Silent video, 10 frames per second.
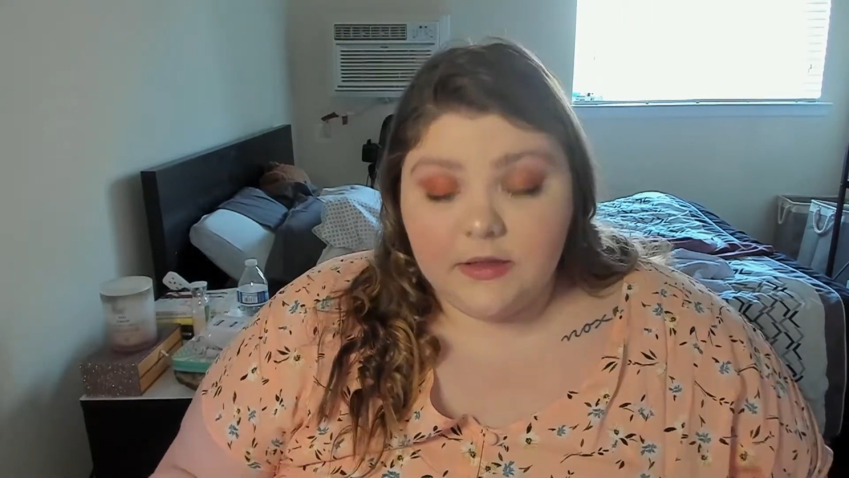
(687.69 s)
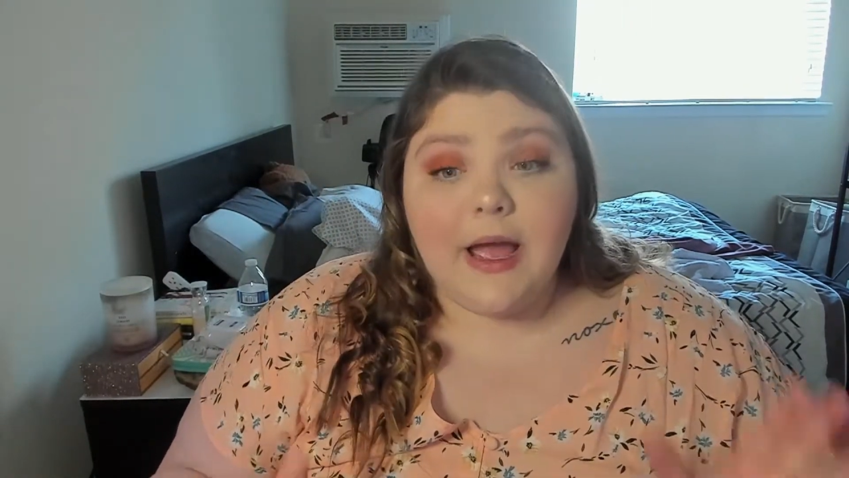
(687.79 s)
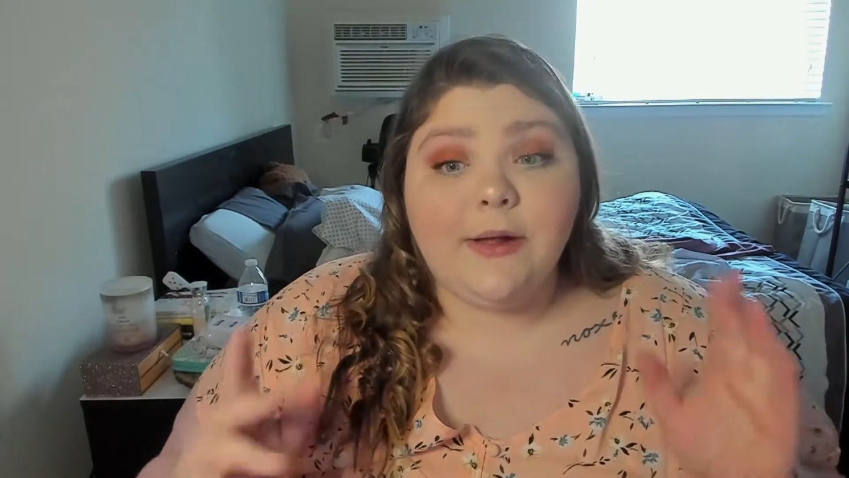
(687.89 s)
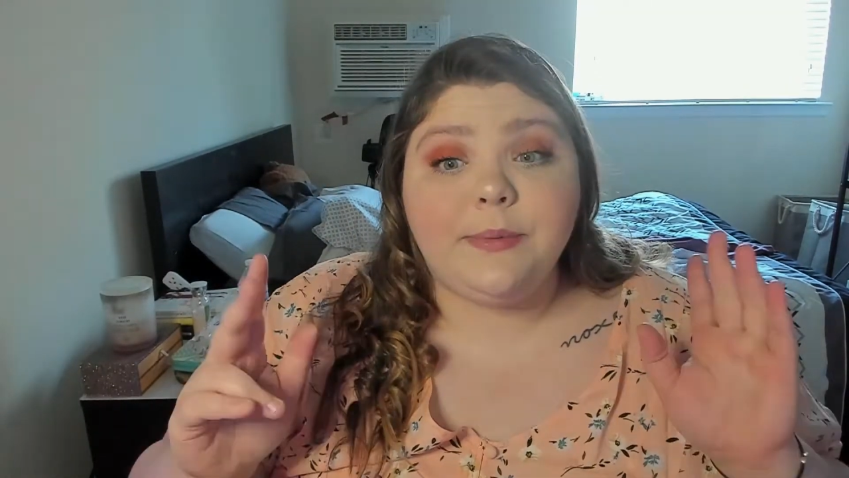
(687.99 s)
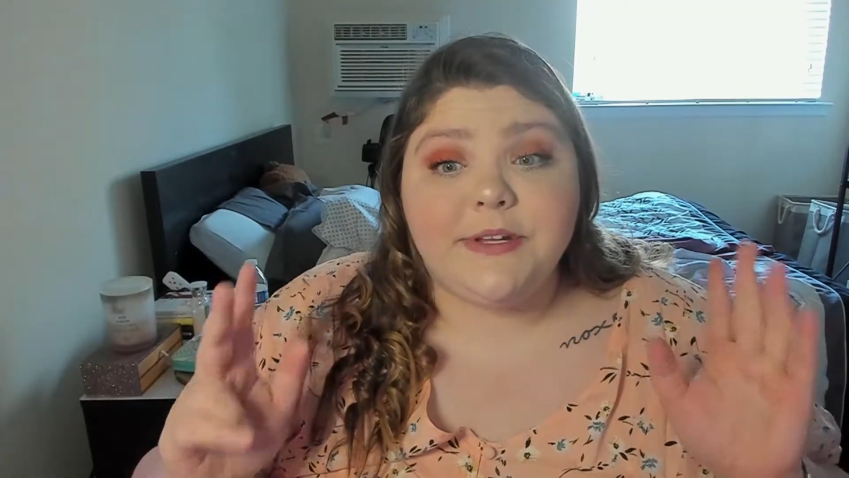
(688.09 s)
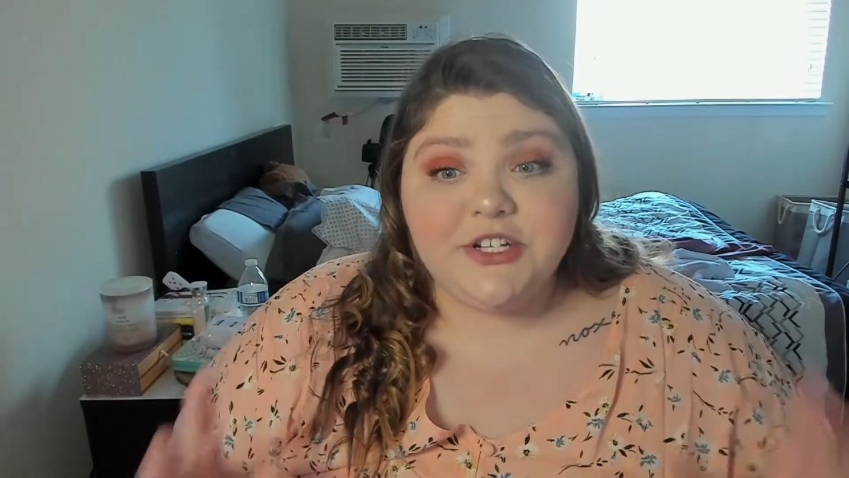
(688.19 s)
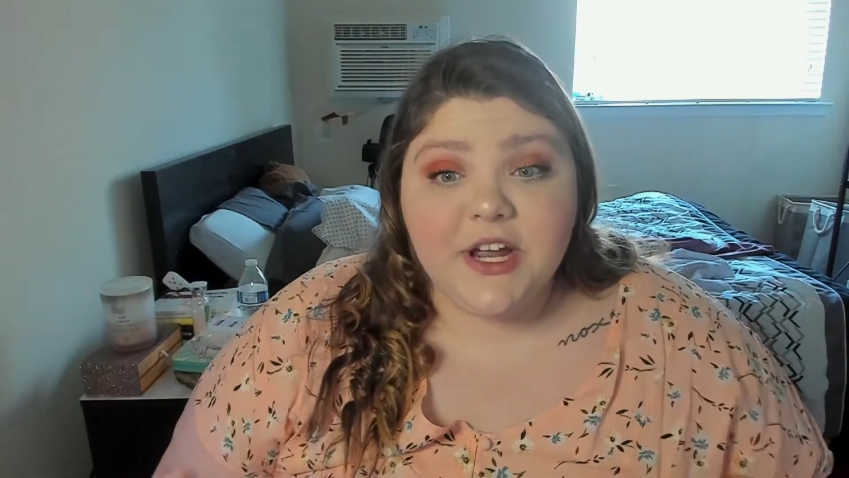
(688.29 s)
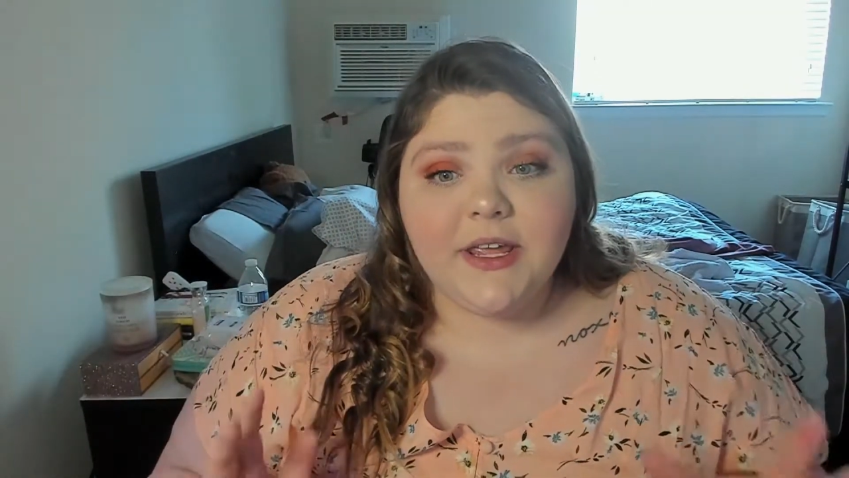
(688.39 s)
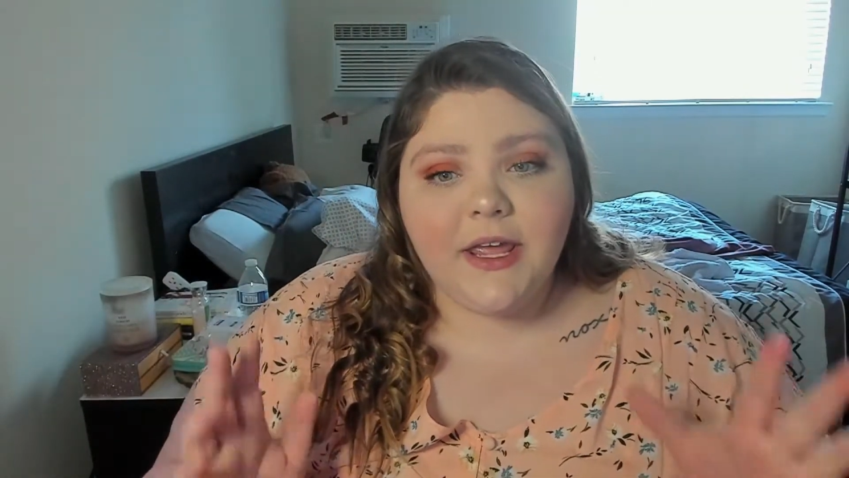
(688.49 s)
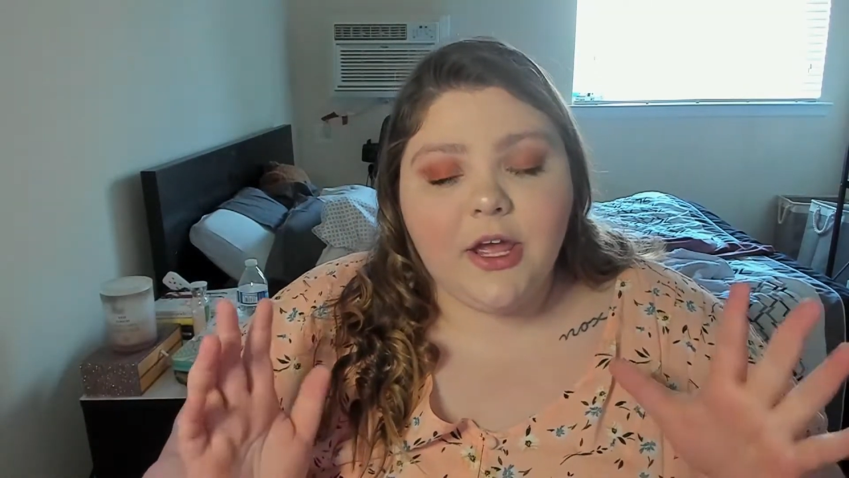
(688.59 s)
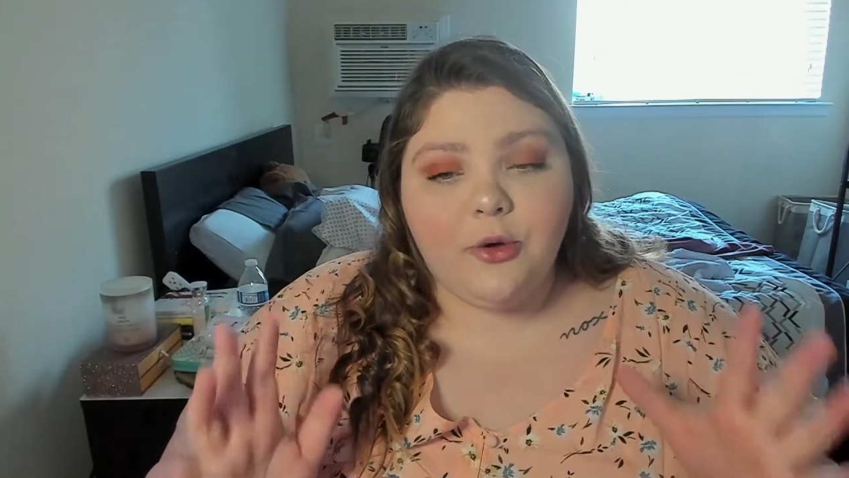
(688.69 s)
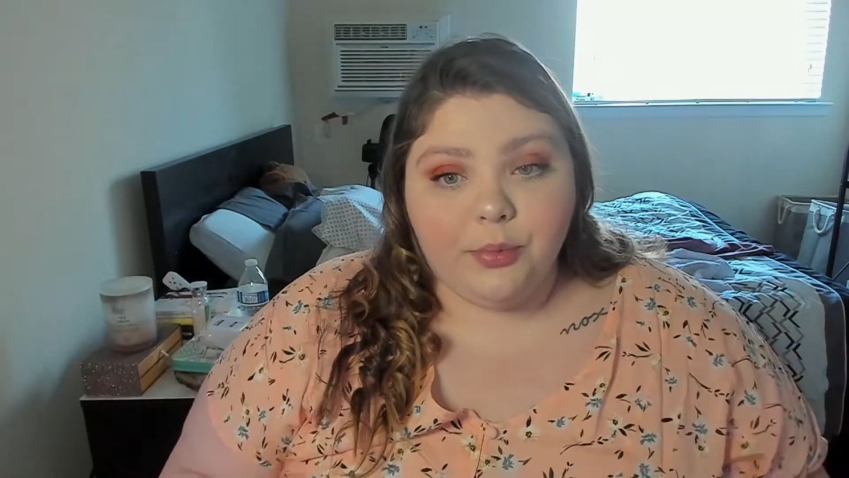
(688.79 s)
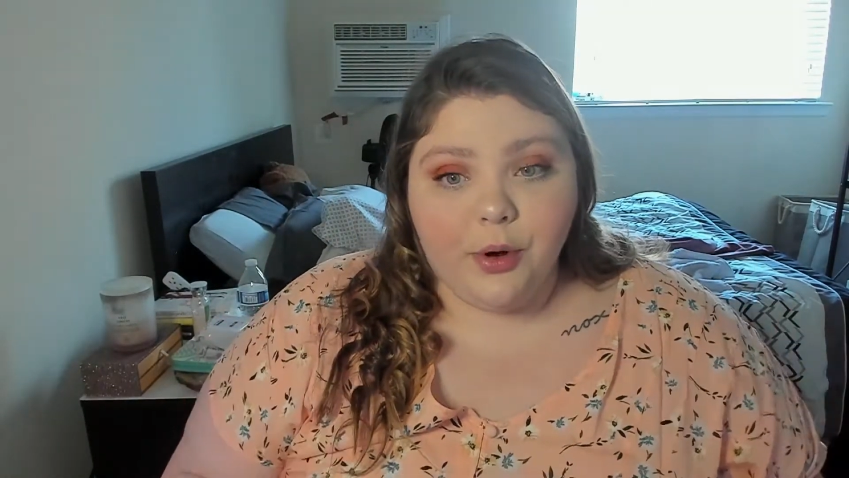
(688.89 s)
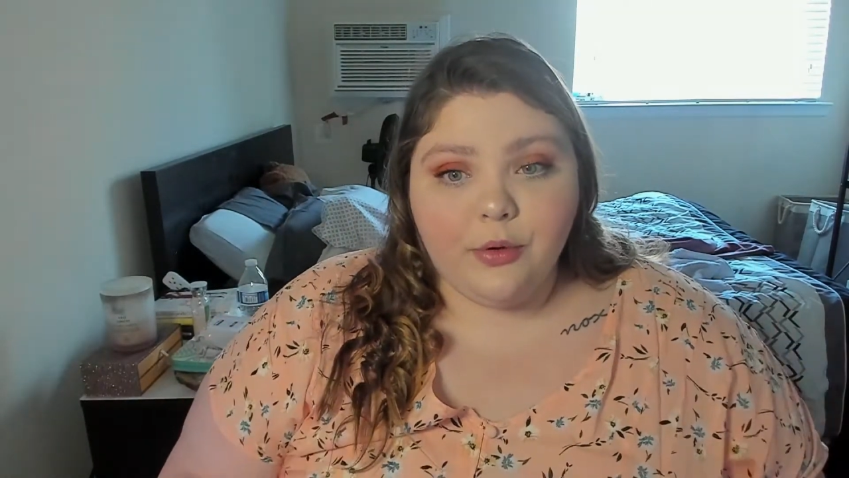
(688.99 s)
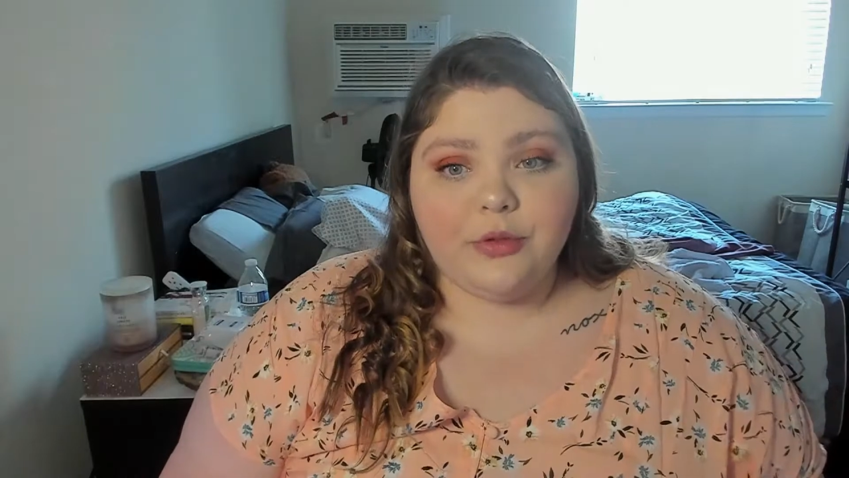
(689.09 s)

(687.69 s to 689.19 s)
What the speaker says: I will be checking both,